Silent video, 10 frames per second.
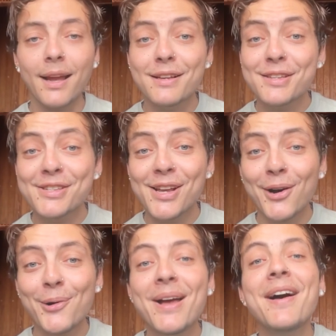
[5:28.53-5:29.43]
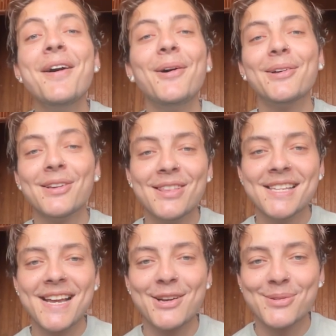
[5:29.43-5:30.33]
So, although
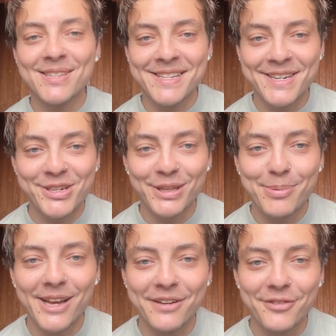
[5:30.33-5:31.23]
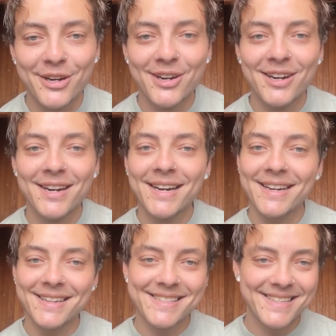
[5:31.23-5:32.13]
this house was initially planned for her,
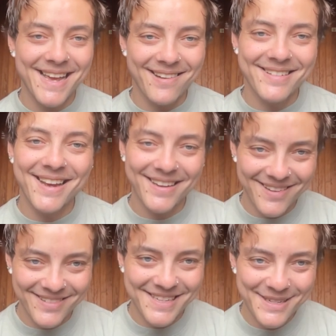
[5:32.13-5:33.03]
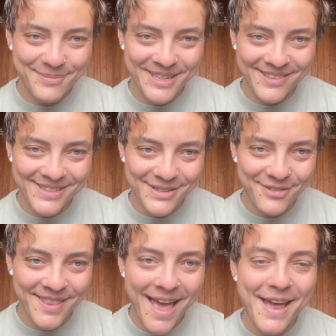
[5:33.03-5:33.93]
it is now not going to be used
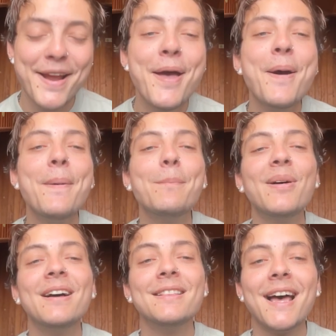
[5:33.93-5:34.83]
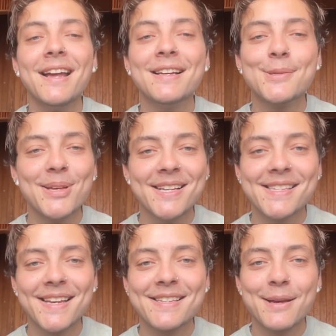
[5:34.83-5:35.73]
for that. But that
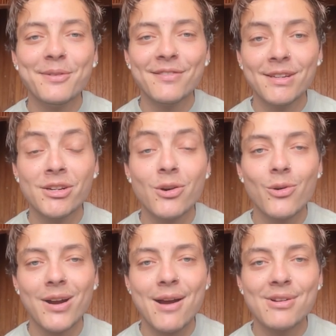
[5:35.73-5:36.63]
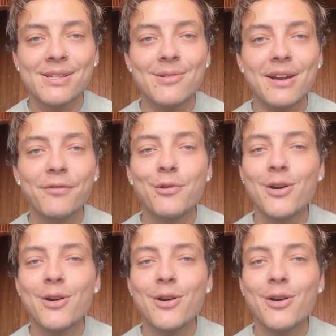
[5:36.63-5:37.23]
explains like some of the decor I was going for.